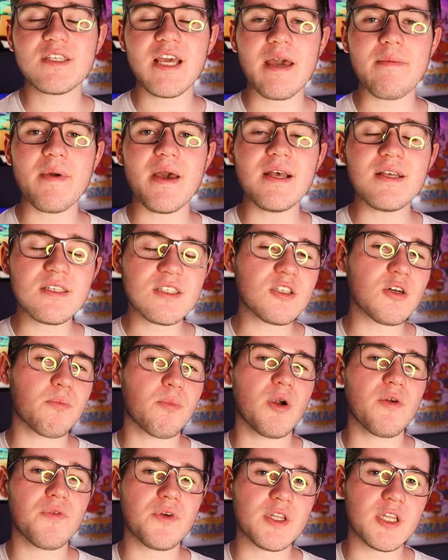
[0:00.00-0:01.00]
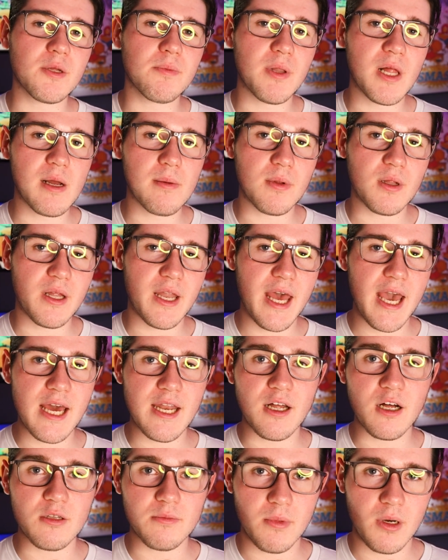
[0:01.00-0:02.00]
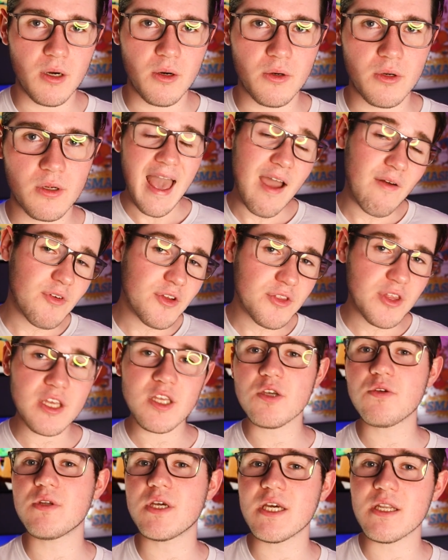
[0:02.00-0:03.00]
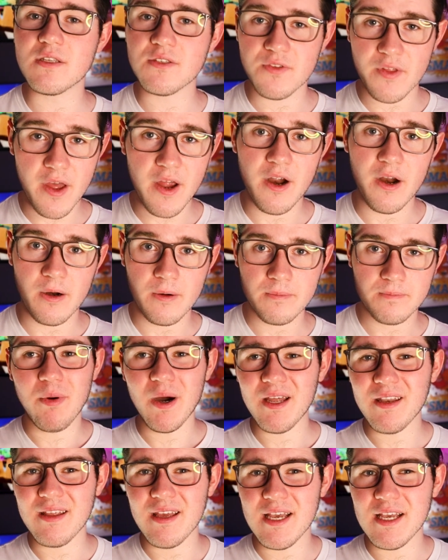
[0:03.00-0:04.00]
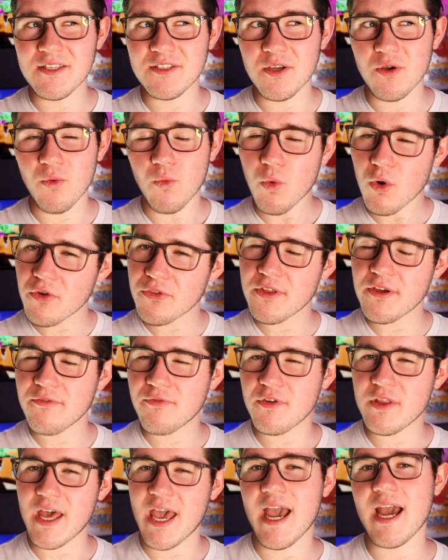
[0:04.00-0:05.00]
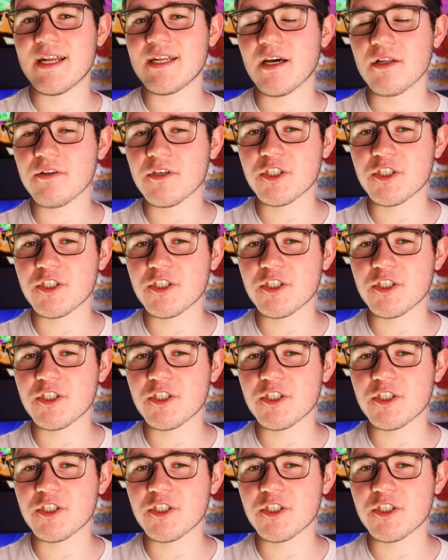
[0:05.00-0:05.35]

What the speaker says: game is still perfectly playable in handheld mode. Everything you need is there, but is it worth it for the handheld